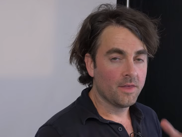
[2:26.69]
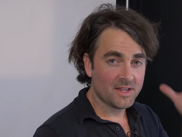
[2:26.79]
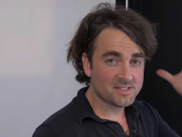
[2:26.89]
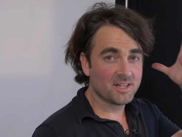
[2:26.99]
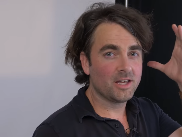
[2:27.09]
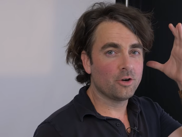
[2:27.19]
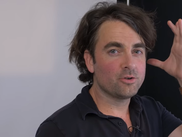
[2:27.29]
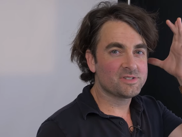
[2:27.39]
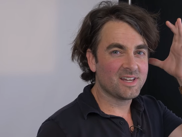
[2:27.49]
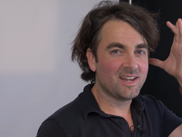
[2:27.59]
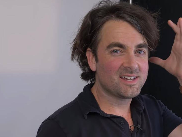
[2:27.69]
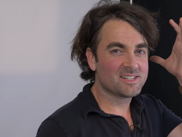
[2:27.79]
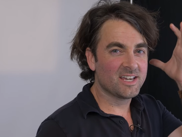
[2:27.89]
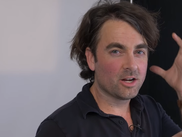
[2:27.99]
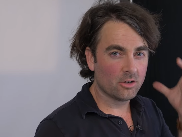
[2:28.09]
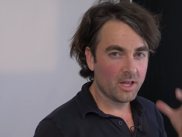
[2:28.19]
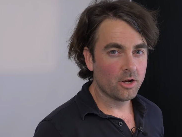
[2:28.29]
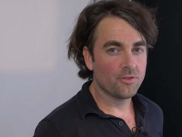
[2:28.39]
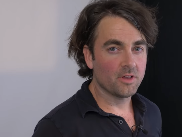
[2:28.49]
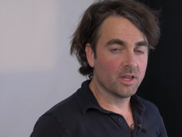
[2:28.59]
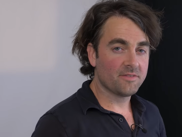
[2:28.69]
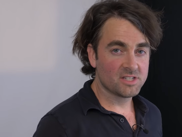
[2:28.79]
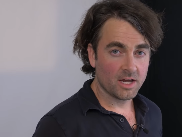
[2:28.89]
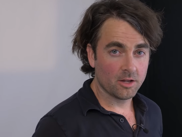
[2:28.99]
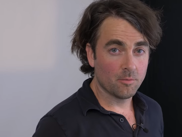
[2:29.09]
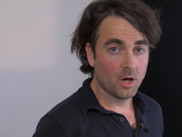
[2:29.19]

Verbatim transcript: and that's gonna introduce a nice kicker light on the left side of the